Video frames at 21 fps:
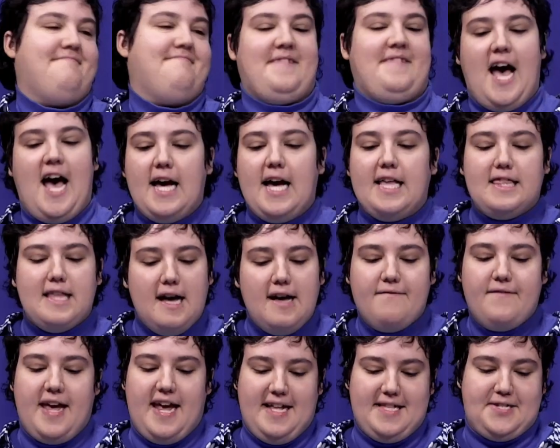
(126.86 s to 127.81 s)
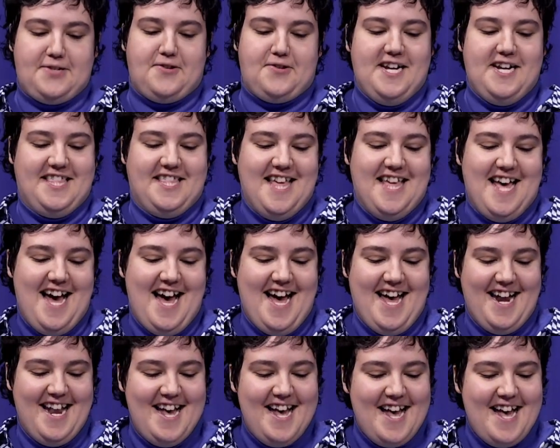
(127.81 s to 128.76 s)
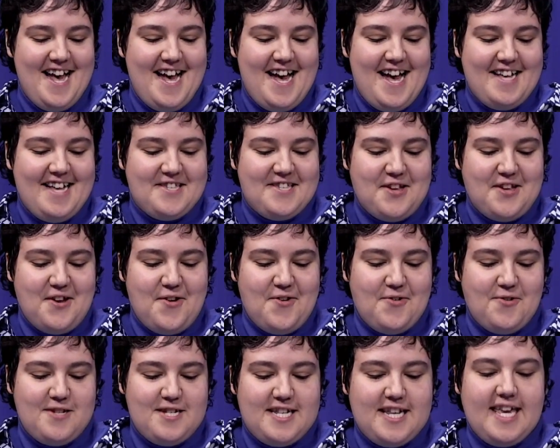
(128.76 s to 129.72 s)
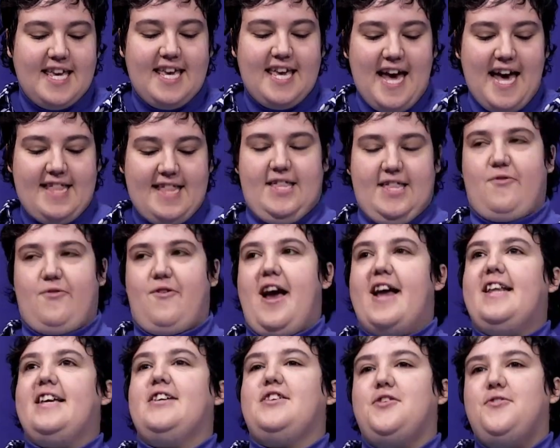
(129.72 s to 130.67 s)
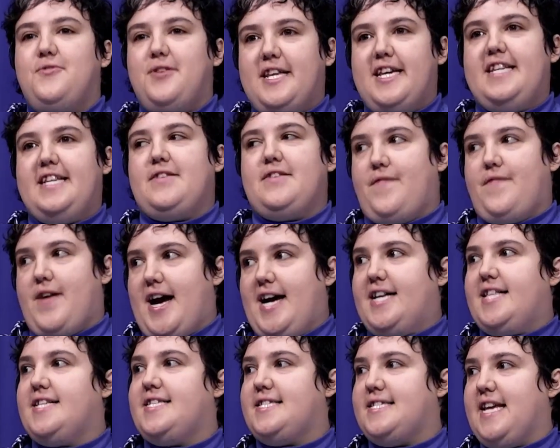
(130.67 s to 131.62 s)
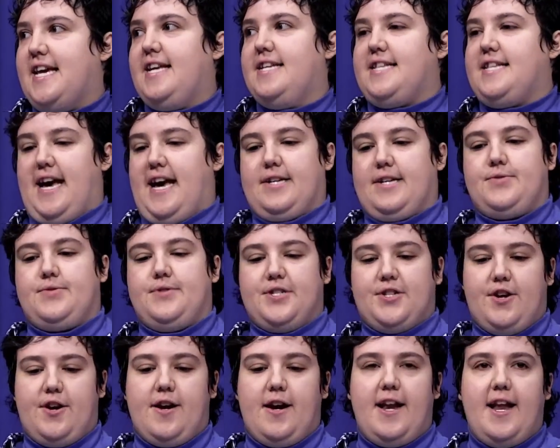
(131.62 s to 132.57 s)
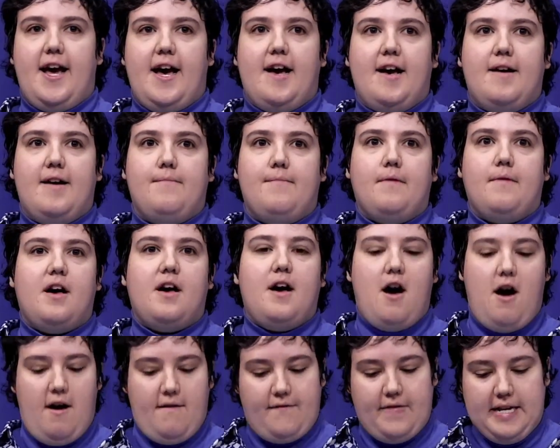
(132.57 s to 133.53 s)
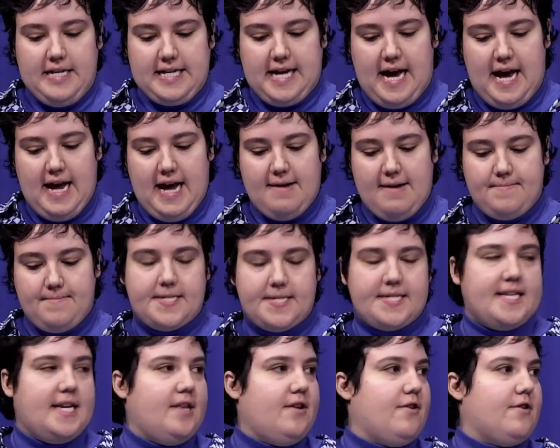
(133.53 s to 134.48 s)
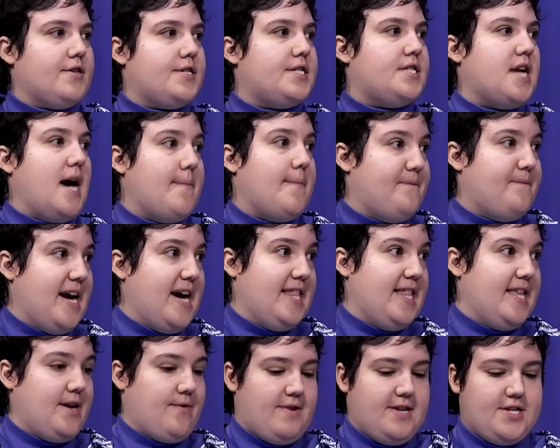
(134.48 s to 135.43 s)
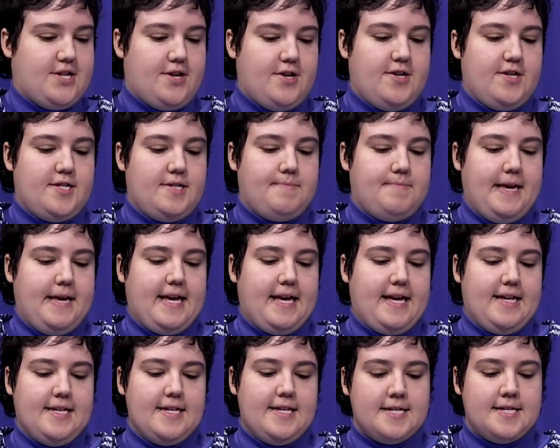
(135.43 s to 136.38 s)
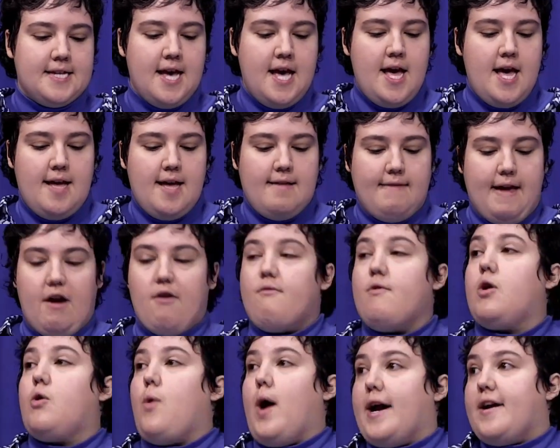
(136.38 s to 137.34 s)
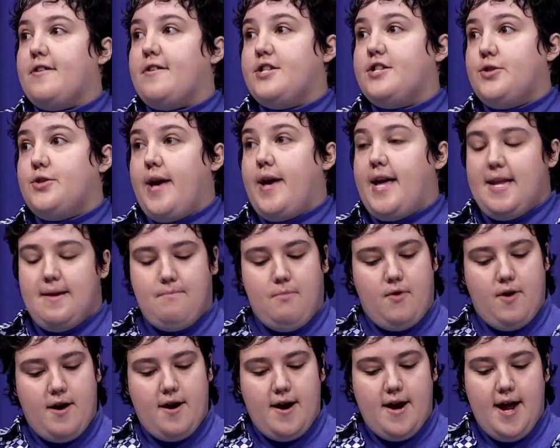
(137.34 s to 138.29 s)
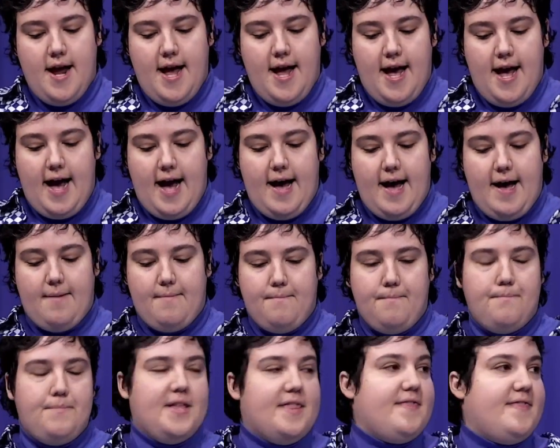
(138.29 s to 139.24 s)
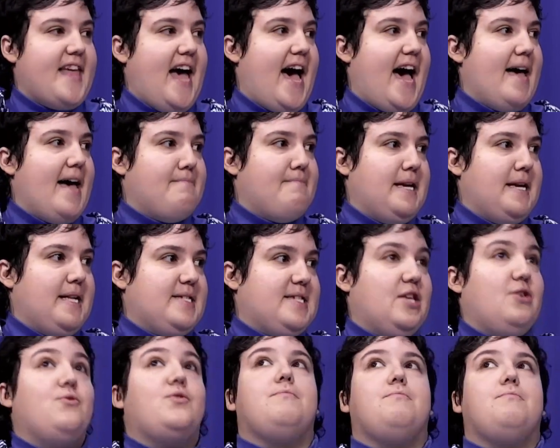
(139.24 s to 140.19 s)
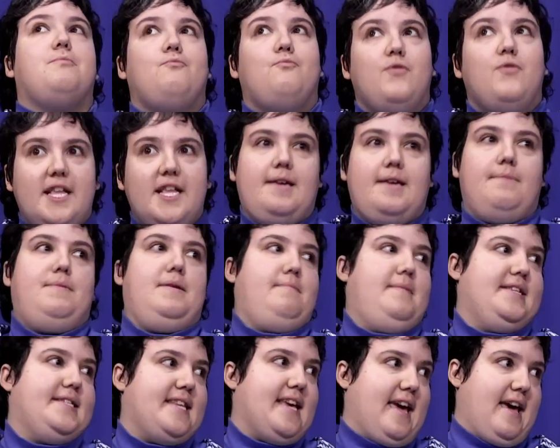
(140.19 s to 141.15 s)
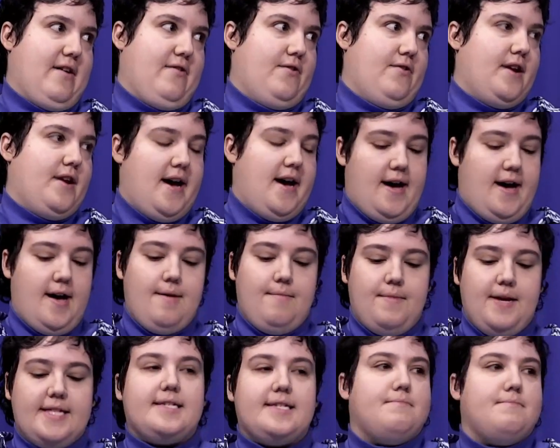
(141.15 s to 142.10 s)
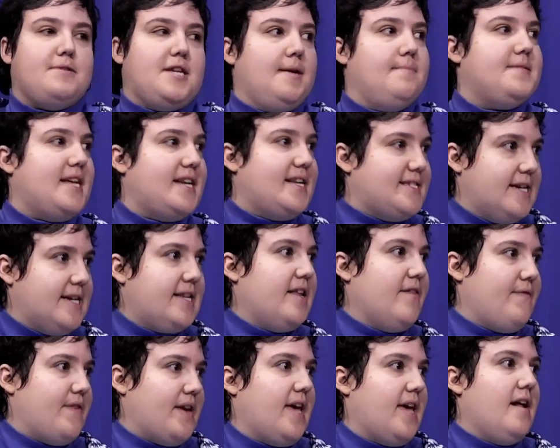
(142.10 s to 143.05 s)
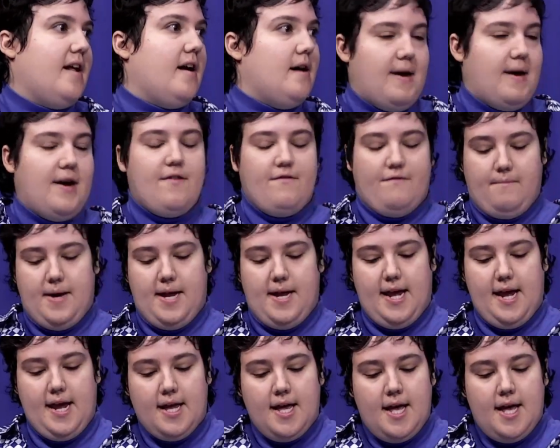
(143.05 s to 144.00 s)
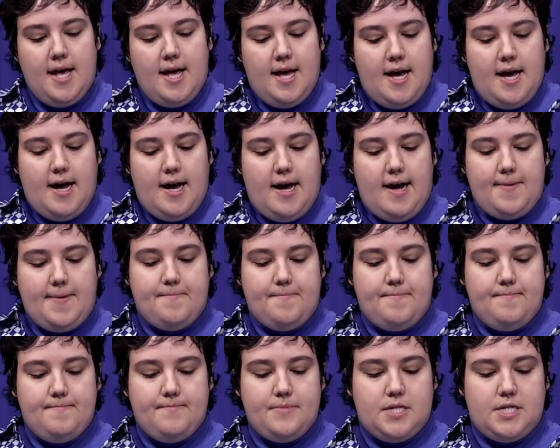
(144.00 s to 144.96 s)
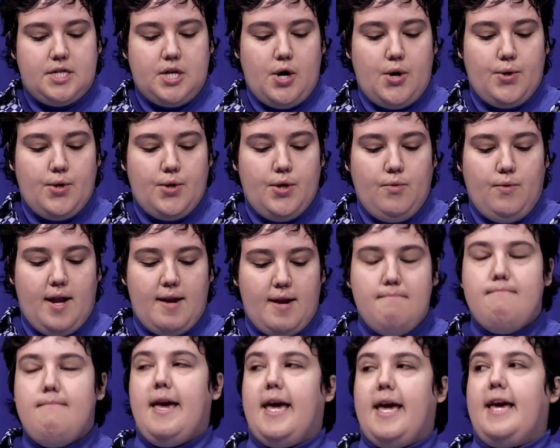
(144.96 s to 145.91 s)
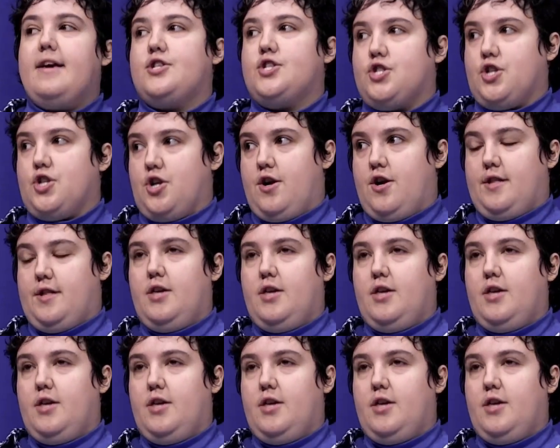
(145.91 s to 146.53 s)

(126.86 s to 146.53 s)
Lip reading: I love answering that. So to get the credit, you need to file a state tax return. Oftentimes, seniors stop filing returns because they aren't required to anymore, but that means that you could really be missing out, and sometimes on a significant amount of money. So you want to make sure that